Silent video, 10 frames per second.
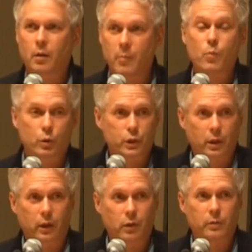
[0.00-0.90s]

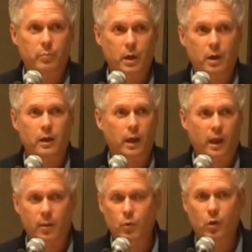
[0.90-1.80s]
emotionally couldn't bear it. I
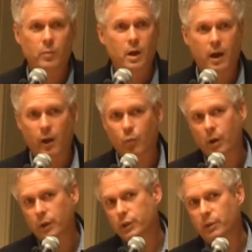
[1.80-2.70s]
came home, I
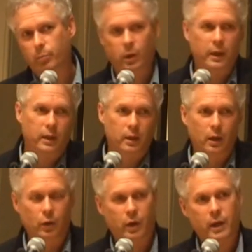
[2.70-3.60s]
watched a plane
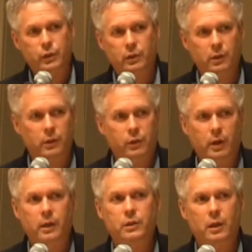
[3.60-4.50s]
crash into the
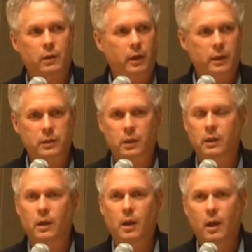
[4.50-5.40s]
Trade Center, and I said,
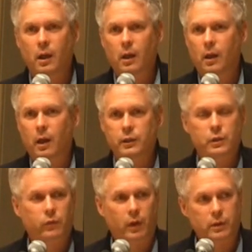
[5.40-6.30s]
I
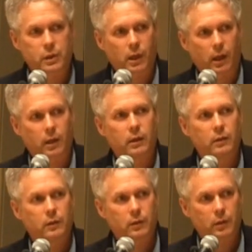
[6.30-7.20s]
just felt sick.
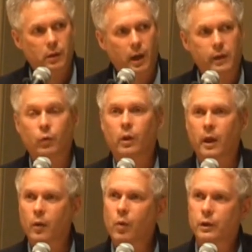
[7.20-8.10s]
I don't
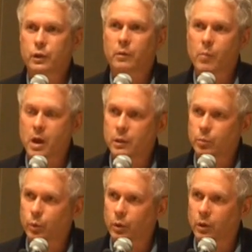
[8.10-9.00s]
like watching mass
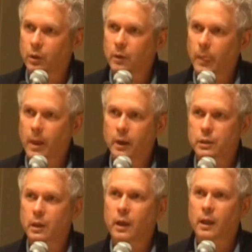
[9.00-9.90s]
murder. I
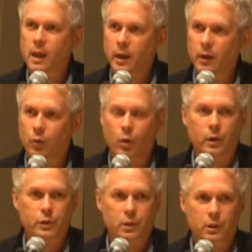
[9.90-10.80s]
said, I cannot
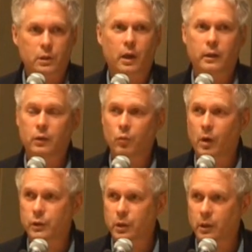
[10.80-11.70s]
watch this. I didn't
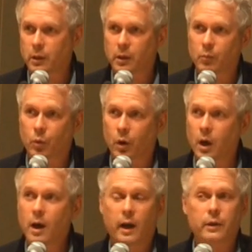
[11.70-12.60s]
watch anything more.
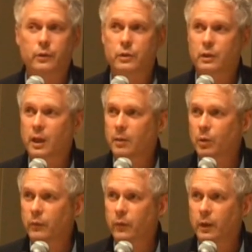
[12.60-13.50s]
I understand
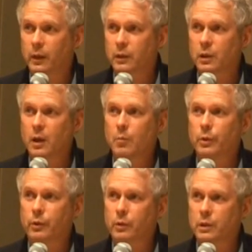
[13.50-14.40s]
my feelings,
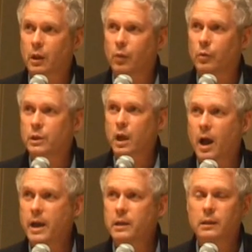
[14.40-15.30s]
but the result was
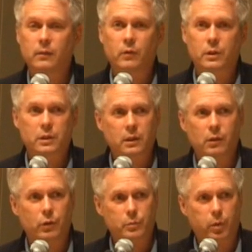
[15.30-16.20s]
I didn't even see
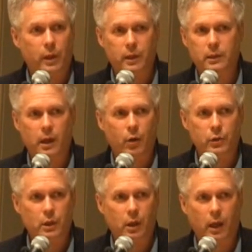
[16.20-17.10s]
those bloody
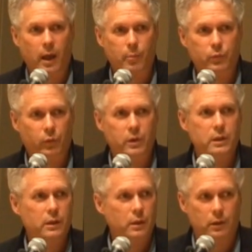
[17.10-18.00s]
towers collapse for
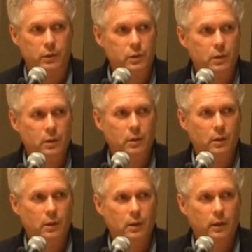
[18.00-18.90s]
years.
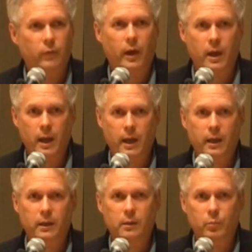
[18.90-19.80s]
If I
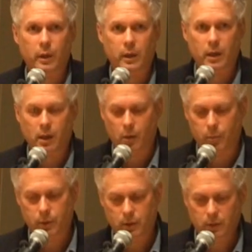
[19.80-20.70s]
had, it might have
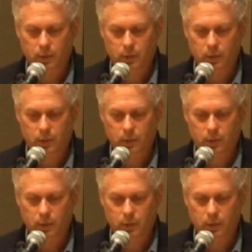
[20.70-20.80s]
helped.